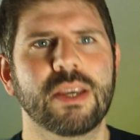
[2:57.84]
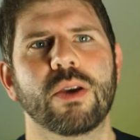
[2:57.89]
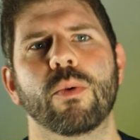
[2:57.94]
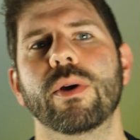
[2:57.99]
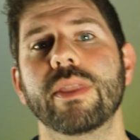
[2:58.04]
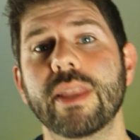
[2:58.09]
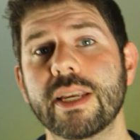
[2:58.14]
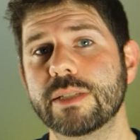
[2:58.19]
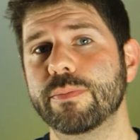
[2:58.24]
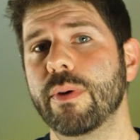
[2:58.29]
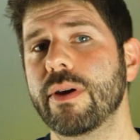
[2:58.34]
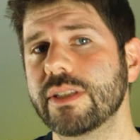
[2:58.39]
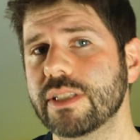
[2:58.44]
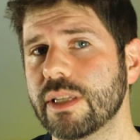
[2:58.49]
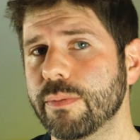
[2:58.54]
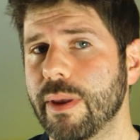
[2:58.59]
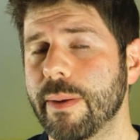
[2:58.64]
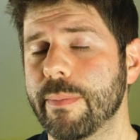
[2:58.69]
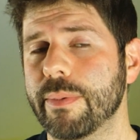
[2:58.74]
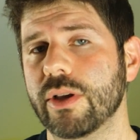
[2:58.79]
When they spoke
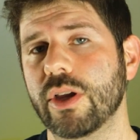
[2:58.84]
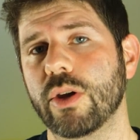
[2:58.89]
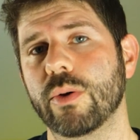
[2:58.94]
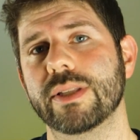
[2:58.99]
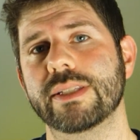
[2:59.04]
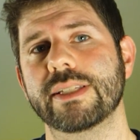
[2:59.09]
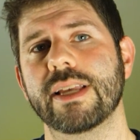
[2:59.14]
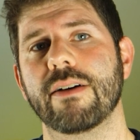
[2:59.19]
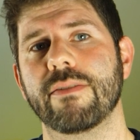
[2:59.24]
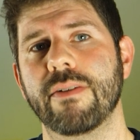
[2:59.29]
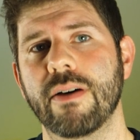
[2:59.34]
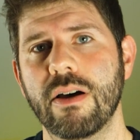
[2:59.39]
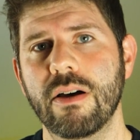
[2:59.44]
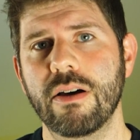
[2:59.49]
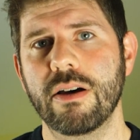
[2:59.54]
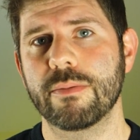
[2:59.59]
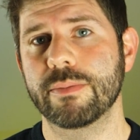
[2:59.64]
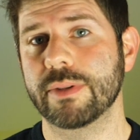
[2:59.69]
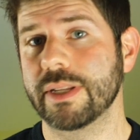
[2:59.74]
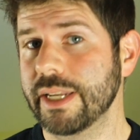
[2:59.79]
to people who had
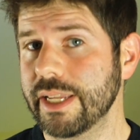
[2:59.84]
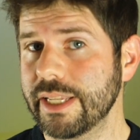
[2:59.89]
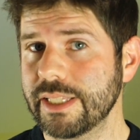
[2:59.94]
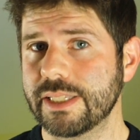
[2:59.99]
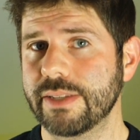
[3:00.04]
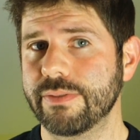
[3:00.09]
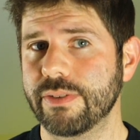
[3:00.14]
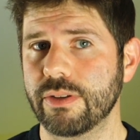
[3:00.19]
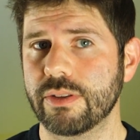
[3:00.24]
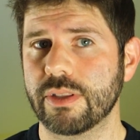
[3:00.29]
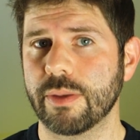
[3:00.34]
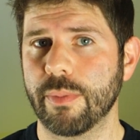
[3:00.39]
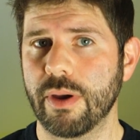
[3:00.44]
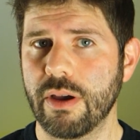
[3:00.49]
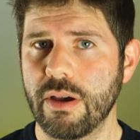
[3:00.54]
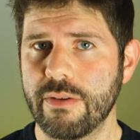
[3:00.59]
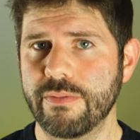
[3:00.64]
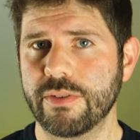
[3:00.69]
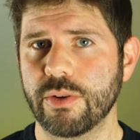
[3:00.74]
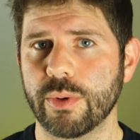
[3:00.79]
self-harmed and interviewed them
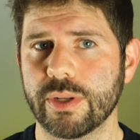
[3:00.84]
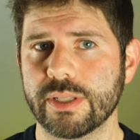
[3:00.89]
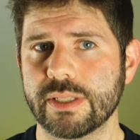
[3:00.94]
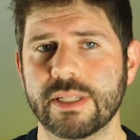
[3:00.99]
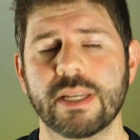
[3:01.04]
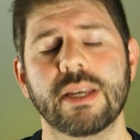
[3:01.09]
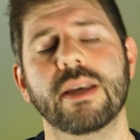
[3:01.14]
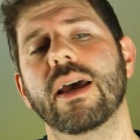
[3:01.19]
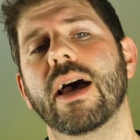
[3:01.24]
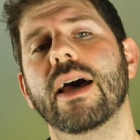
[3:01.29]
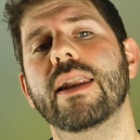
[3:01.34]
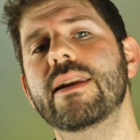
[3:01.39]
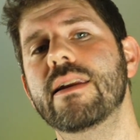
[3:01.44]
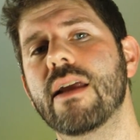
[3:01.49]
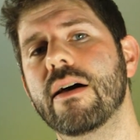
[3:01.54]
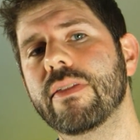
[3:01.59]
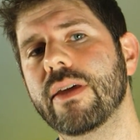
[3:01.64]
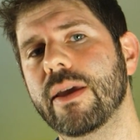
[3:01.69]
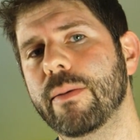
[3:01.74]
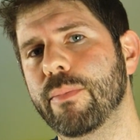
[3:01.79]
afterwards,
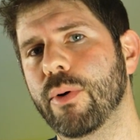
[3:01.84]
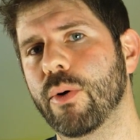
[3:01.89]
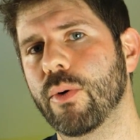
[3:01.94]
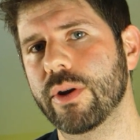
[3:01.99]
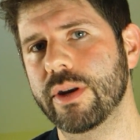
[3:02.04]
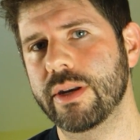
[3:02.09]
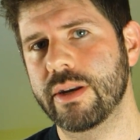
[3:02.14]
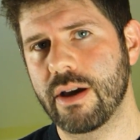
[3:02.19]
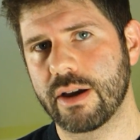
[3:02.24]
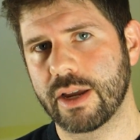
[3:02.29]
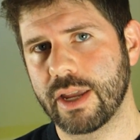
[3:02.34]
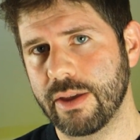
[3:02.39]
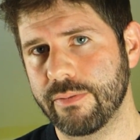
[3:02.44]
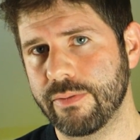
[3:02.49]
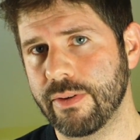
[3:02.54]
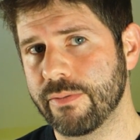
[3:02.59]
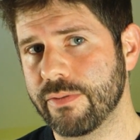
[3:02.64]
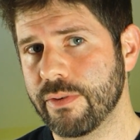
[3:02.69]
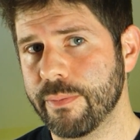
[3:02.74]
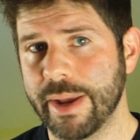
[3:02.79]
another important nugget
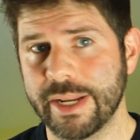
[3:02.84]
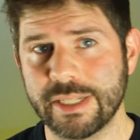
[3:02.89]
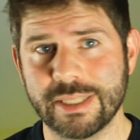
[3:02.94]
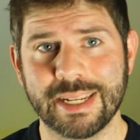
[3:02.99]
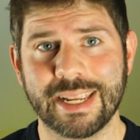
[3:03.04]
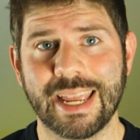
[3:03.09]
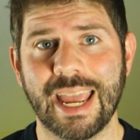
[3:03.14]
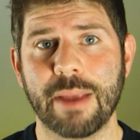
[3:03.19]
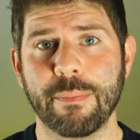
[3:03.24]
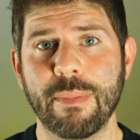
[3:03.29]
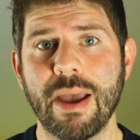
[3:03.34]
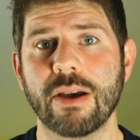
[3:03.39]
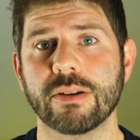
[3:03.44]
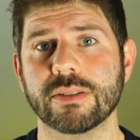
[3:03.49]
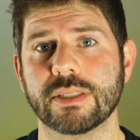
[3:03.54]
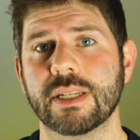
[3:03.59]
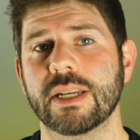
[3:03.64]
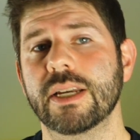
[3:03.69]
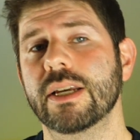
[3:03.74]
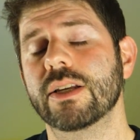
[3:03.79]
of information came out.